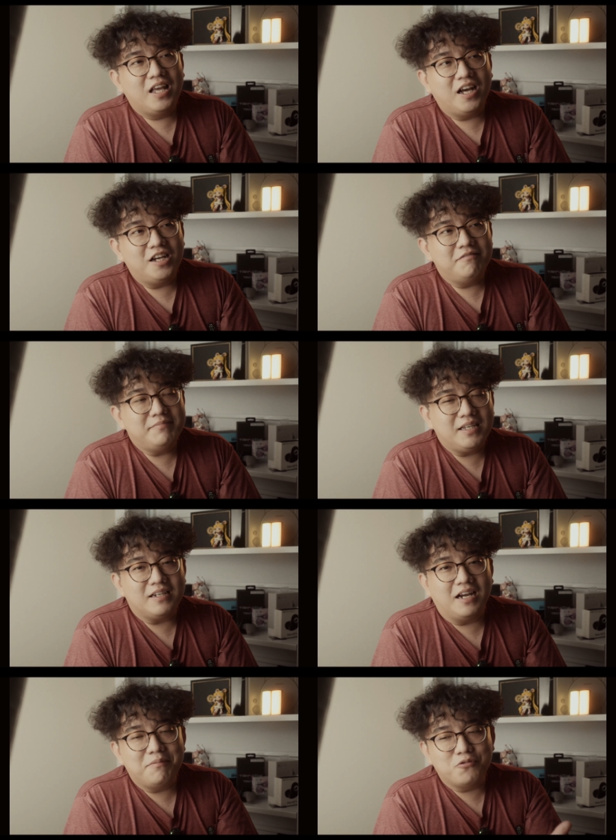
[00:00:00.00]
Yeah,
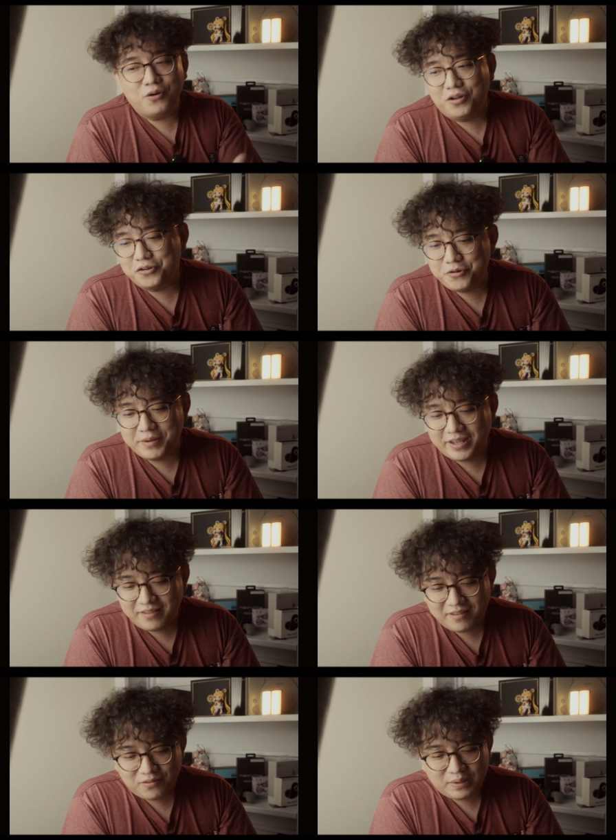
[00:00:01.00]
I am going on a trip
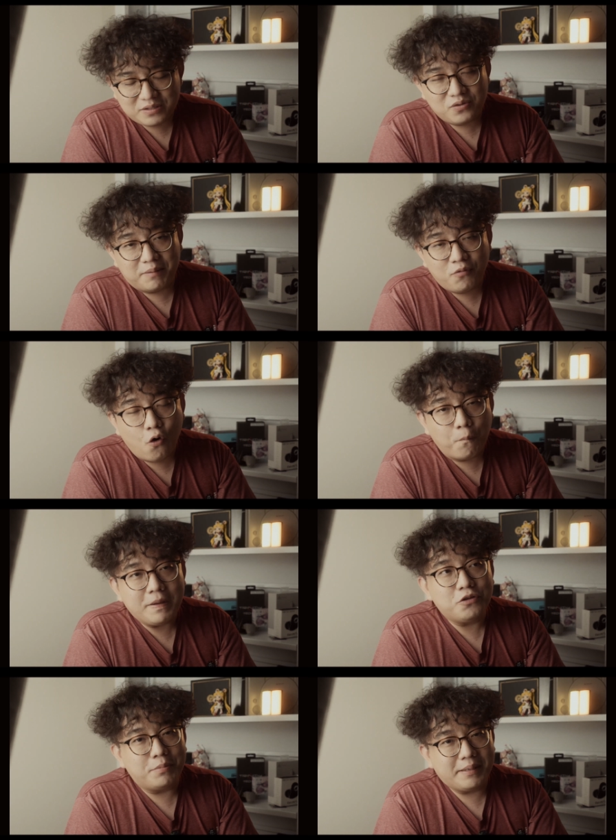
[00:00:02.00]
again this week, so I'm
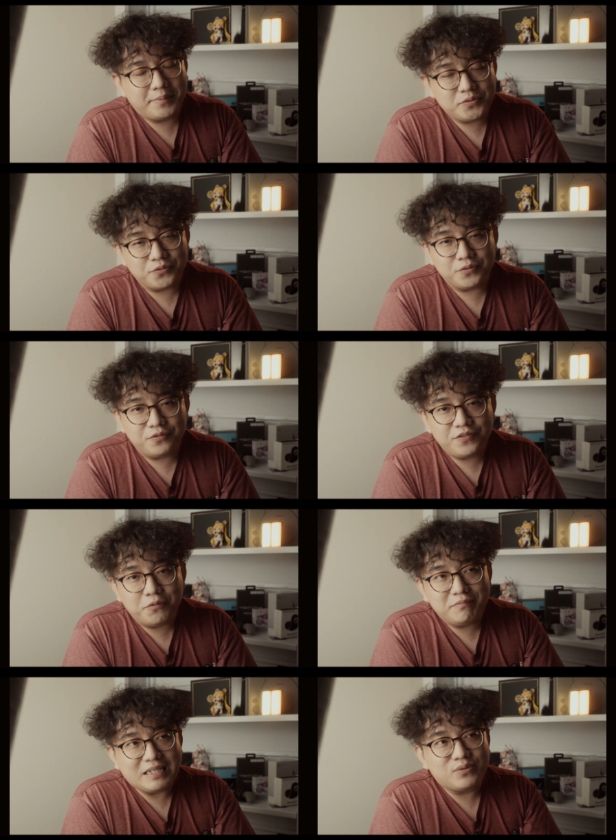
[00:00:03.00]
hoping to be able to
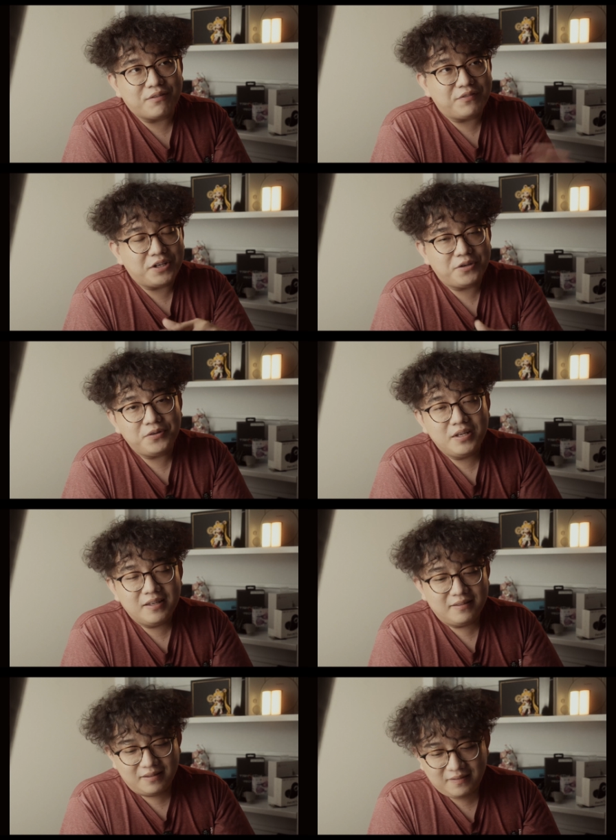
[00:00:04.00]
film next week's video.
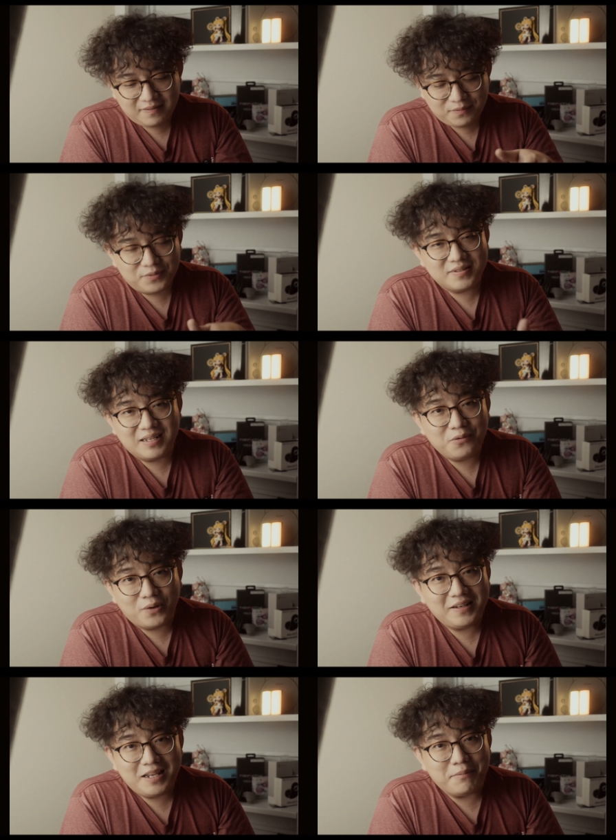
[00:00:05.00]
This was done
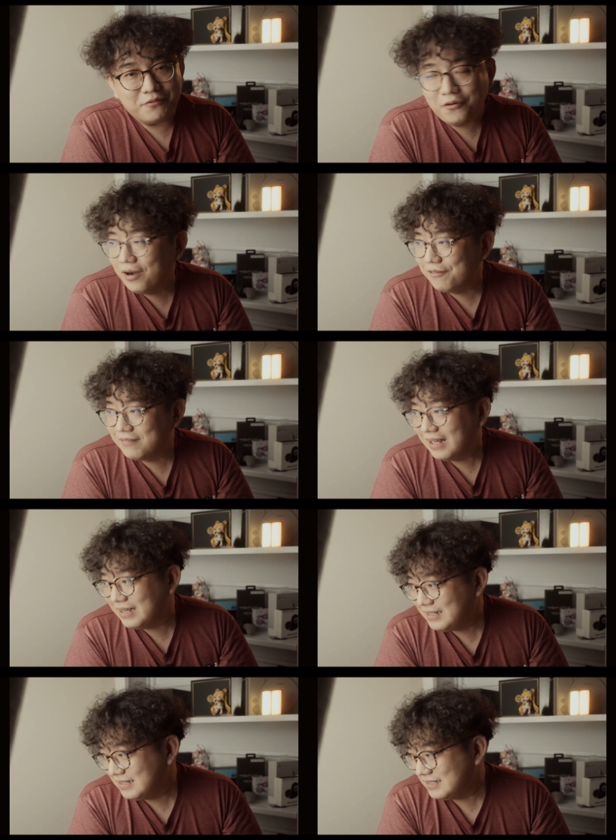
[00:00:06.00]
one day before I
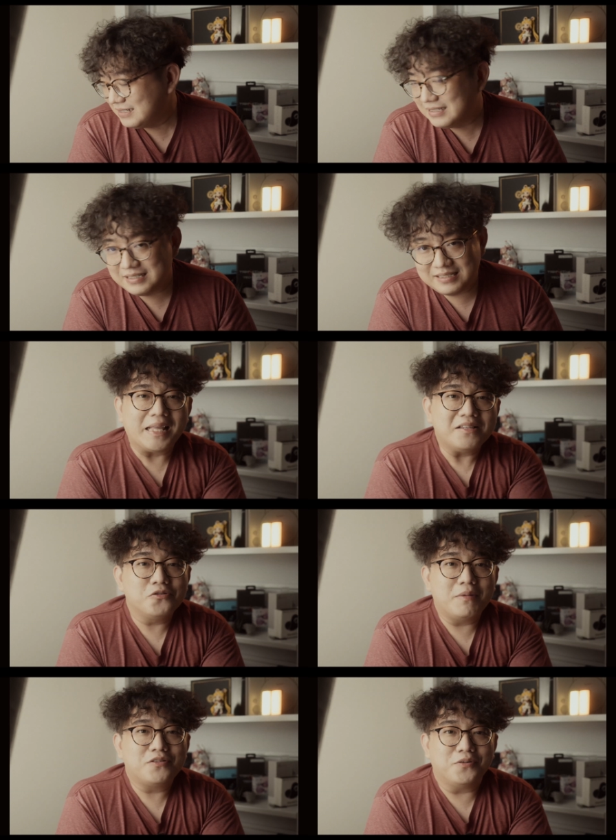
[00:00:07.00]
fly. Thanks
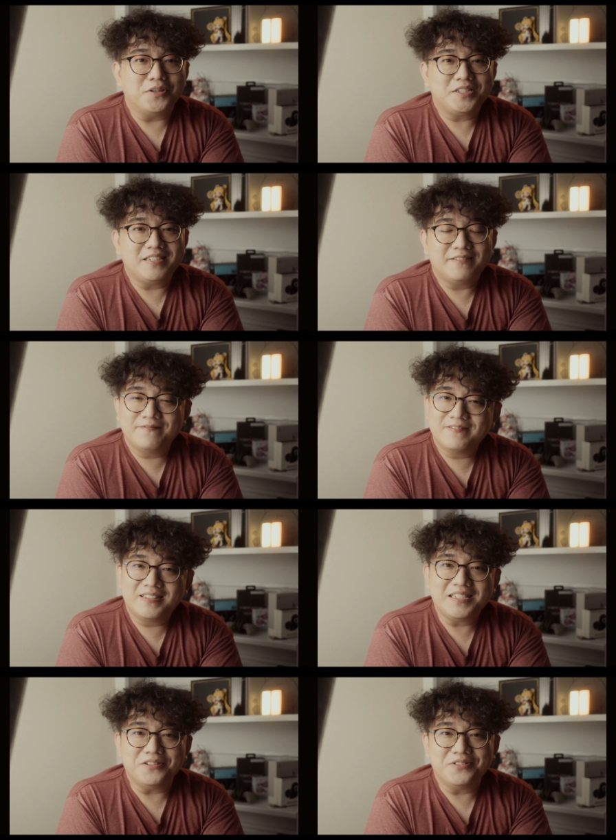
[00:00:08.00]
so much for watching.
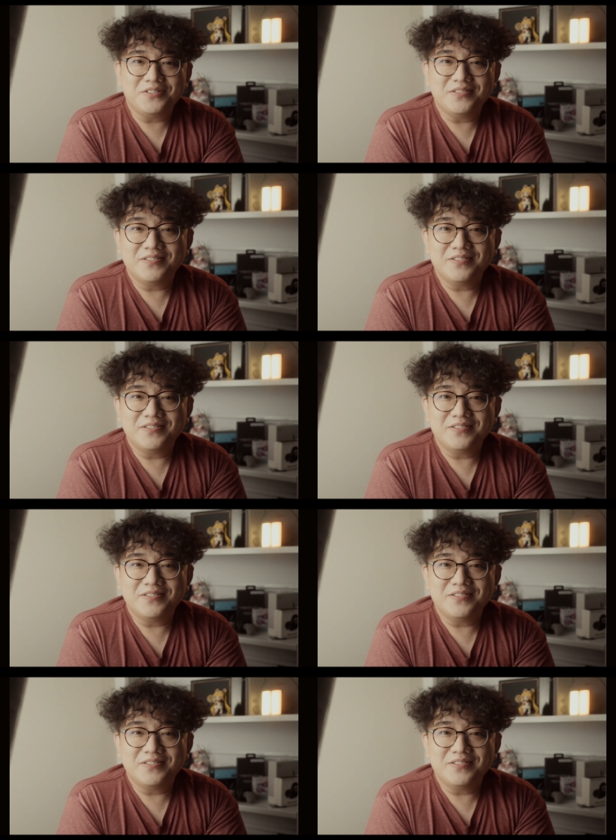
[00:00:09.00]
See you.